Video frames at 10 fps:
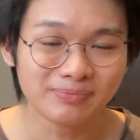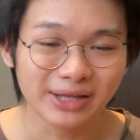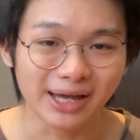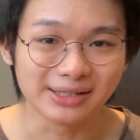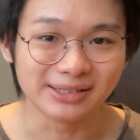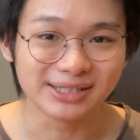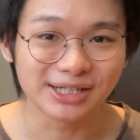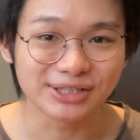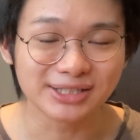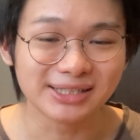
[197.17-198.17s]
and
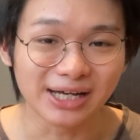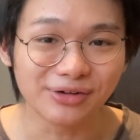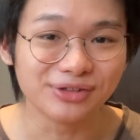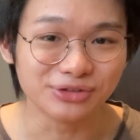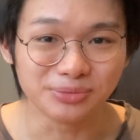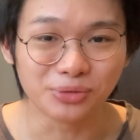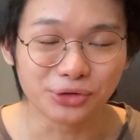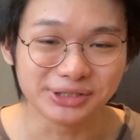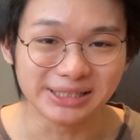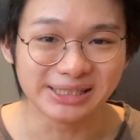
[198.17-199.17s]
essentially delve into more
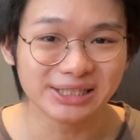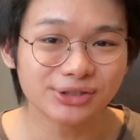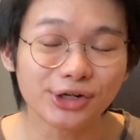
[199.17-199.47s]
detail